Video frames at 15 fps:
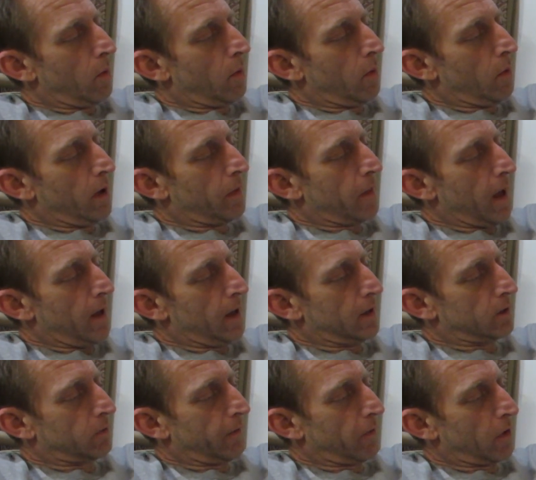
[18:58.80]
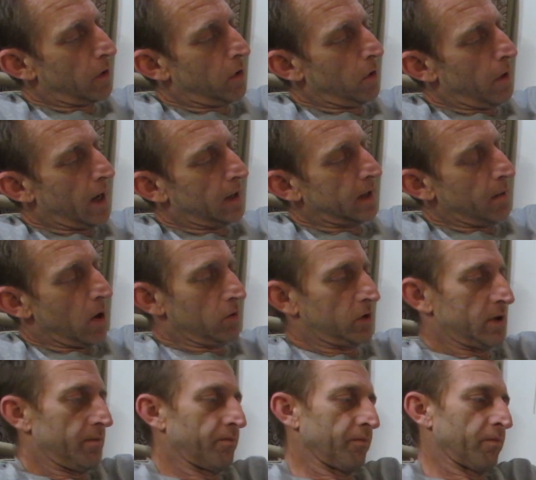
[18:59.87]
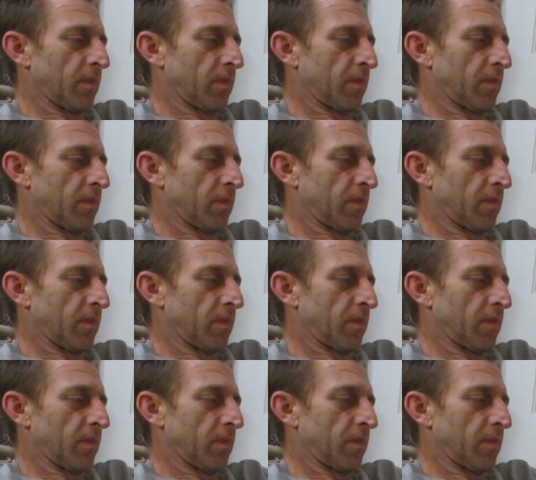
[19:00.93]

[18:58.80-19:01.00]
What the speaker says: is referred to as a motion.